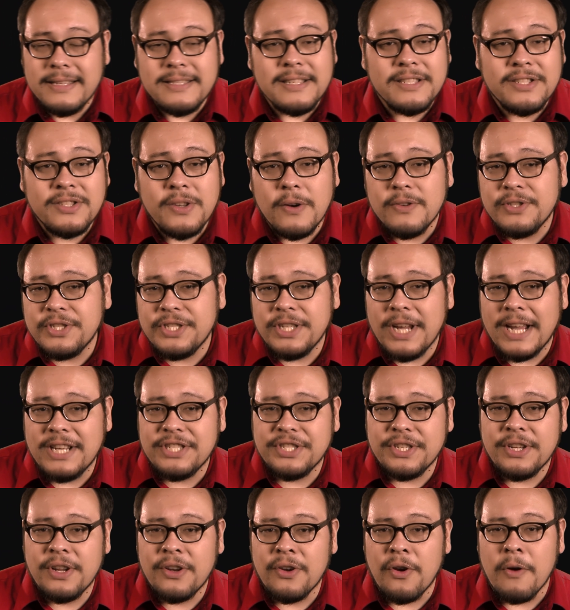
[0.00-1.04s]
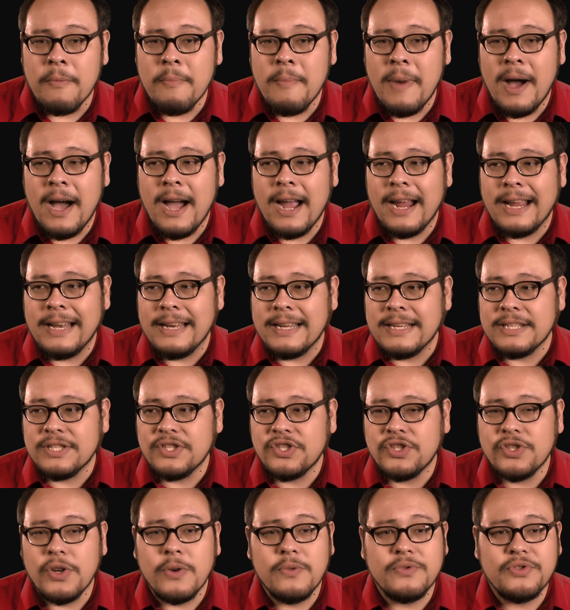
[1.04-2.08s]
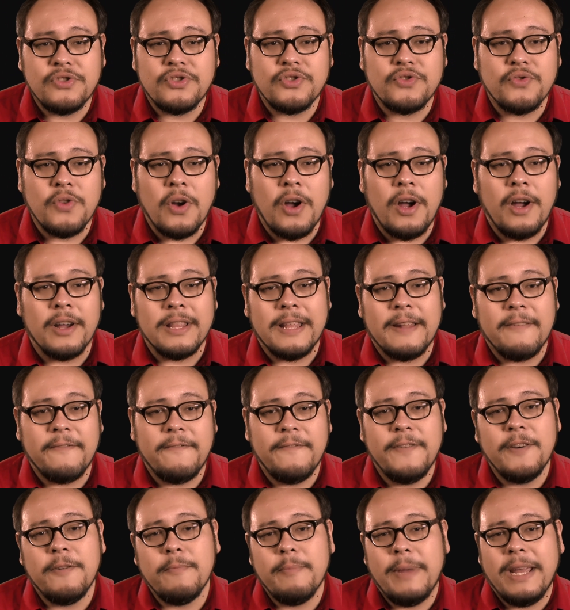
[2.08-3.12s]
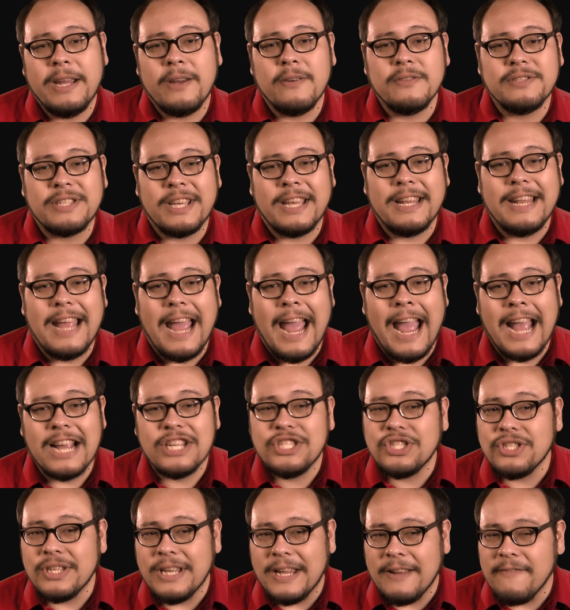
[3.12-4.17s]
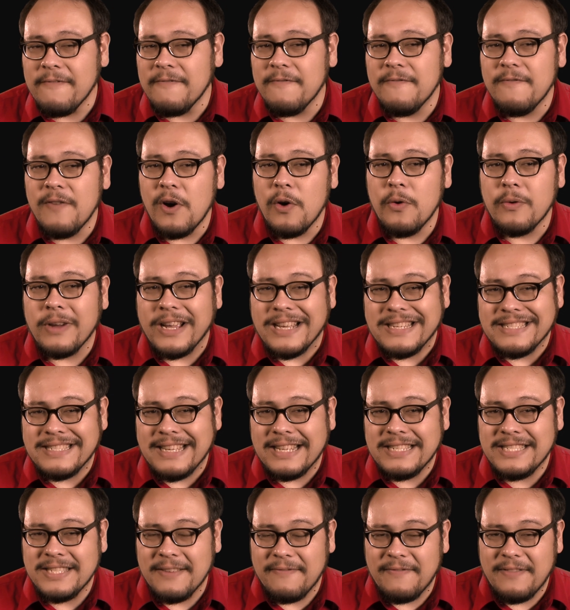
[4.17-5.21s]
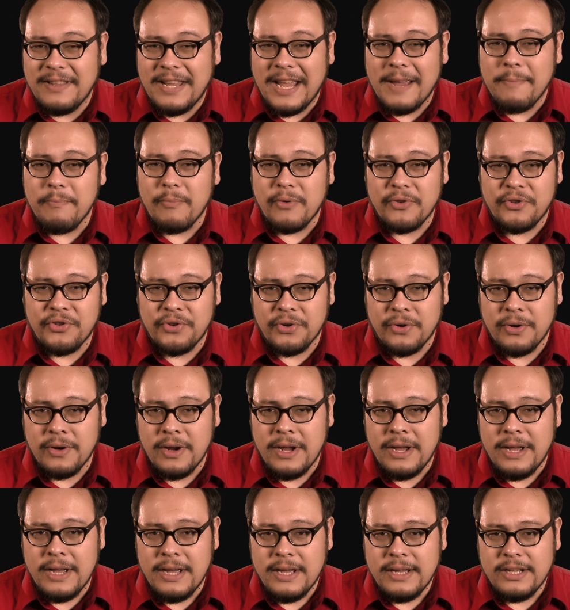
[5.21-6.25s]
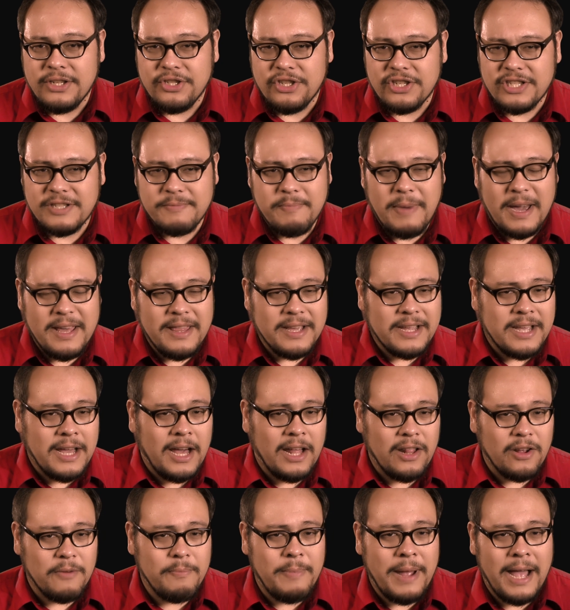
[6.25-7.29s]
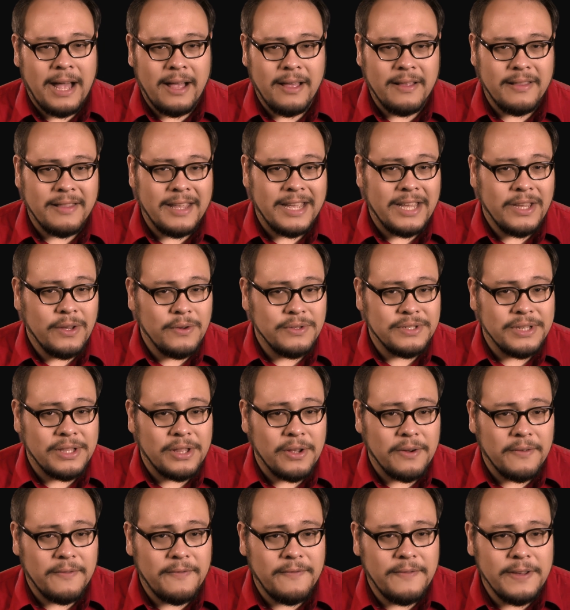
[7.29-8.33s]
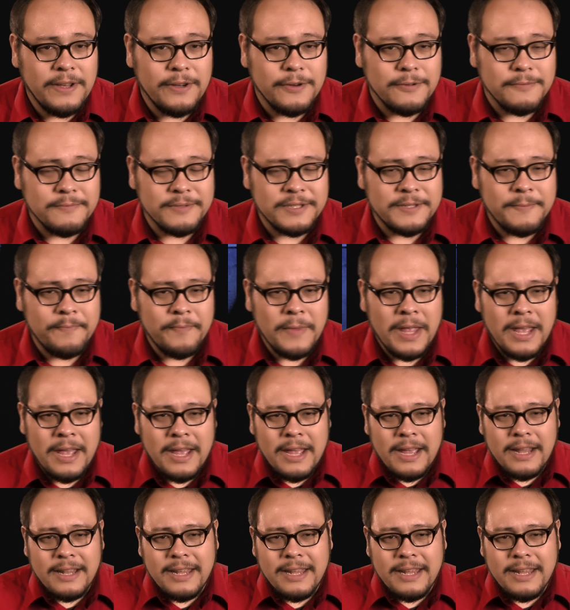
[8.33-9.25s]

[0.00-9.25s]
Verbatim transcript: This association in our mind is so strong that filmmakers can actually invoke a sense of temperature just by the color palette they use in their films.